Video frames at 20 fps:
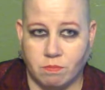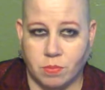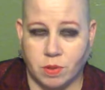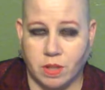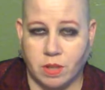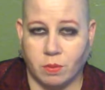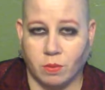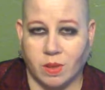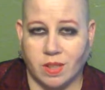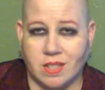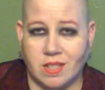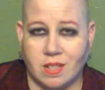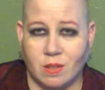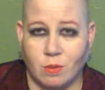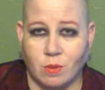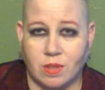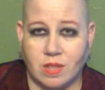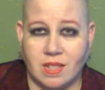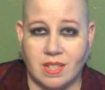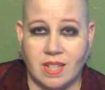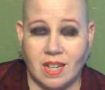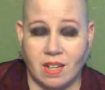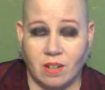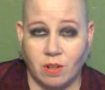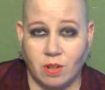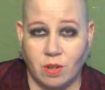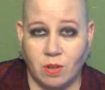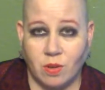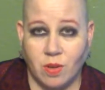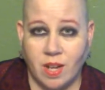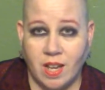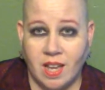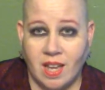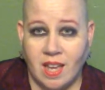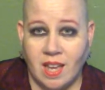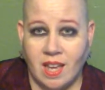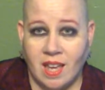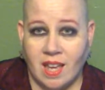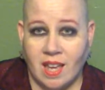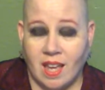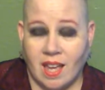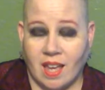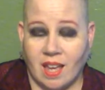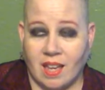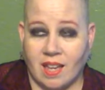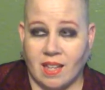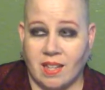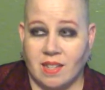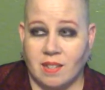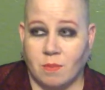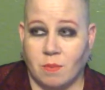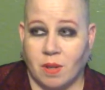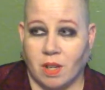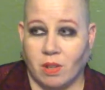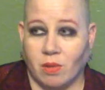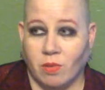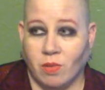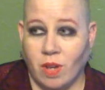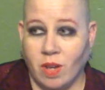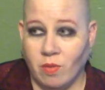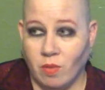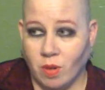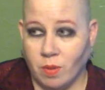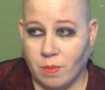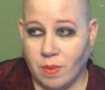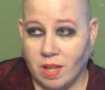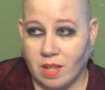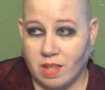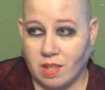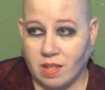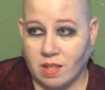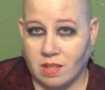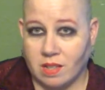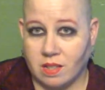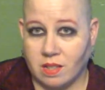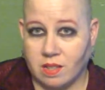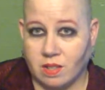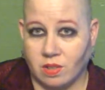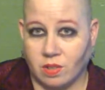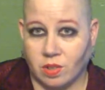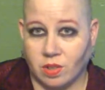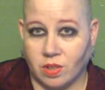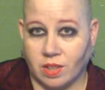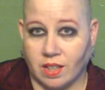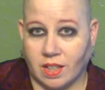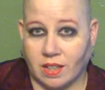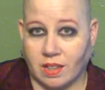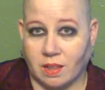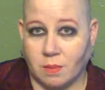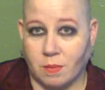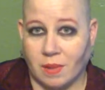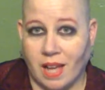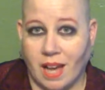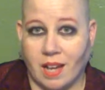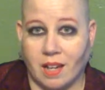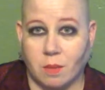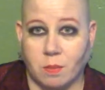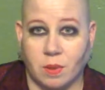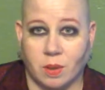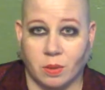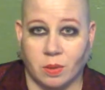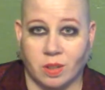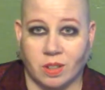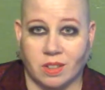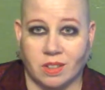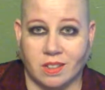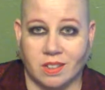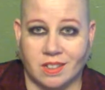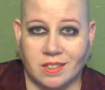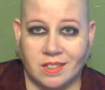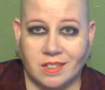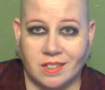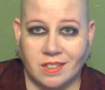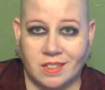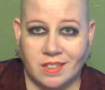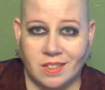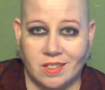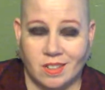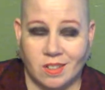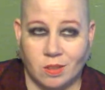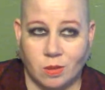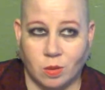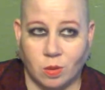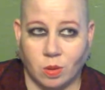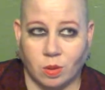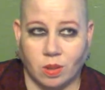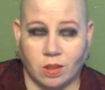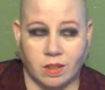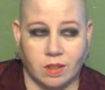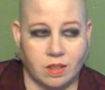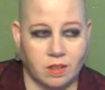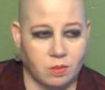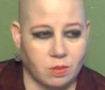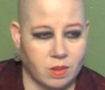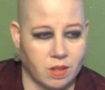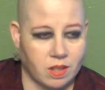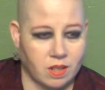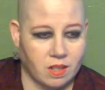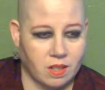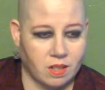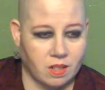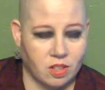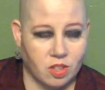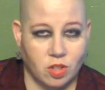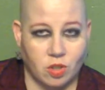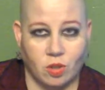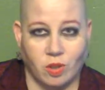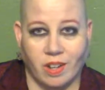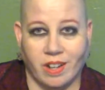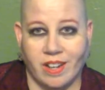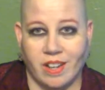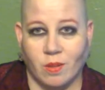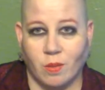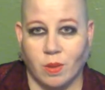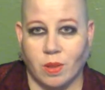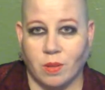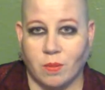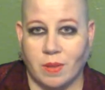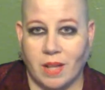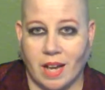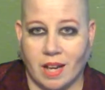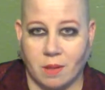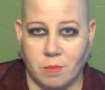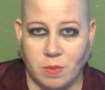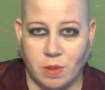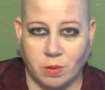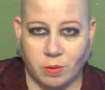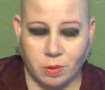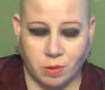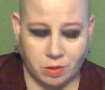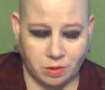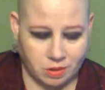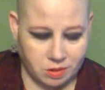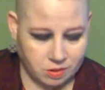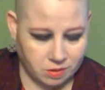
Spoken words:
pretty rusty with tarot, and my favorite method is to look at the black mirror, or what do they call it? Scrying with the black mirror.